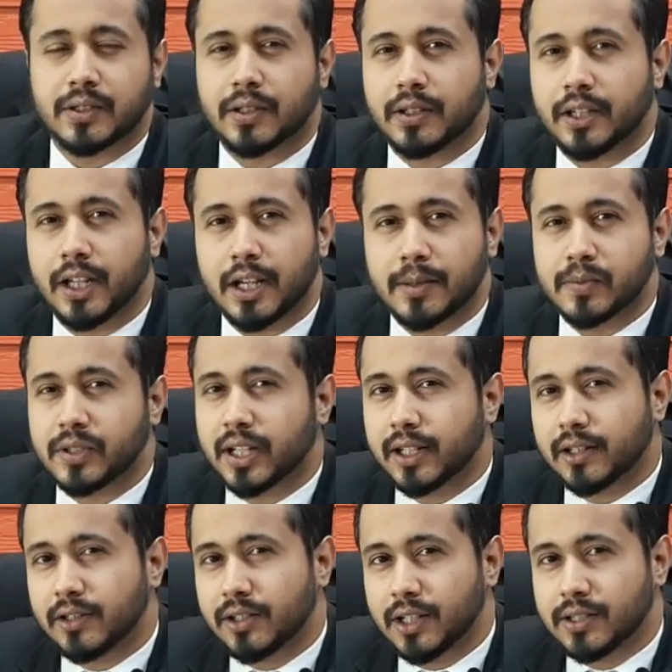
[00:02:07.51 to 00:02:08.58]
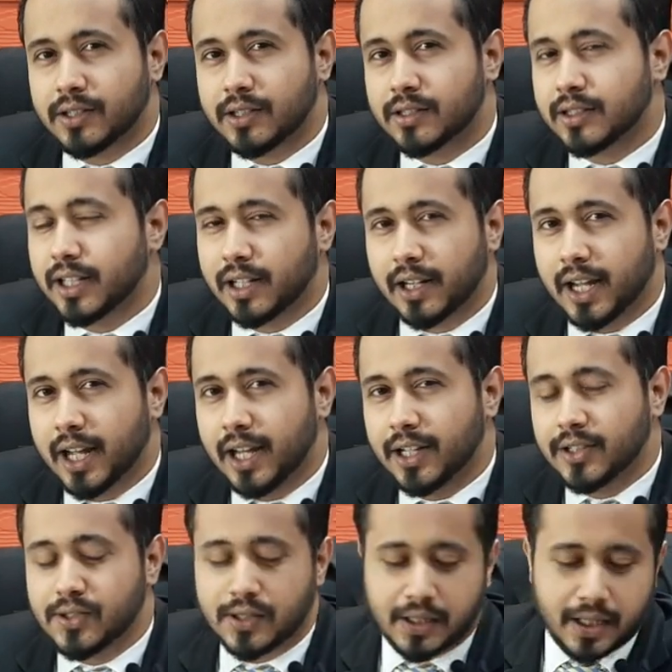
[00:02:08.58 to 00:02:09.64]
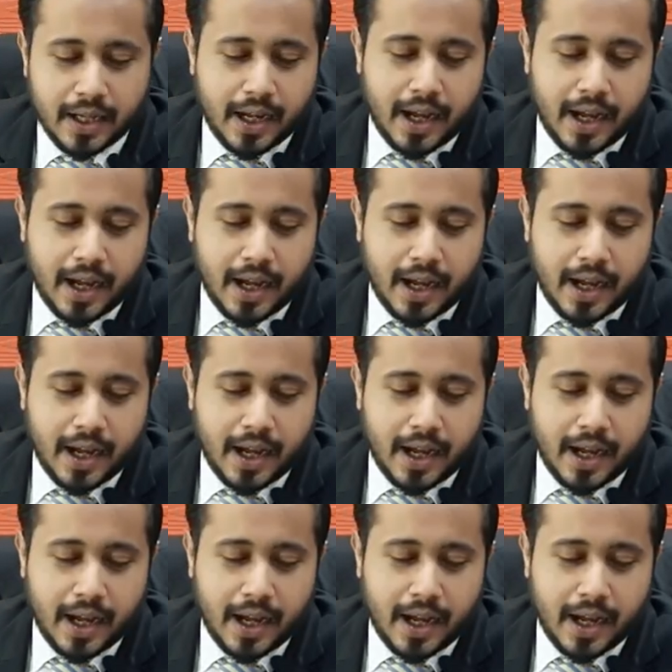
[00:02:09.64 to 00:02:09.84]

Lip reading: surnames, their addresses, their age,